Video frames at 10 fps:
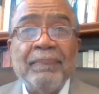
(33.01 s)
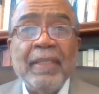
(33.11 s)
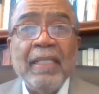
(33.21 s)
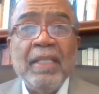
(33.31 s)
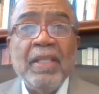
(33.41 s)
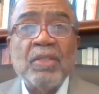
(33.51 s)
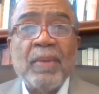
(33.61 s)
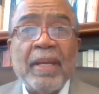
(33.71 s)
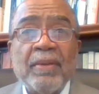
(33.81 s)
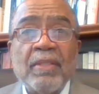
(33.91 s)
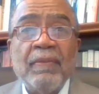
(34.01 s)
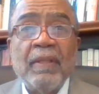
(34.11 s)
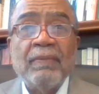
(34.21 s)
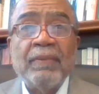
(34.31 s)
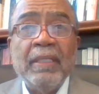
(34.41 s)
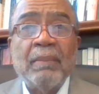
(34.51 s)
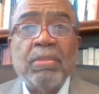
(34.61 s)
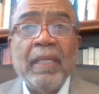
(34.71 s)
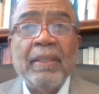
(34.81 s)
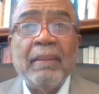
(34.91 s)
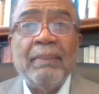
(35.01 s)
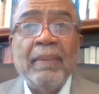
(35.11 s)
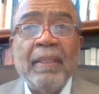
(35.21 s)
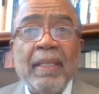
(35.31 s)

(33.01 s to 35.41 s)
Any of these records, feel free to play them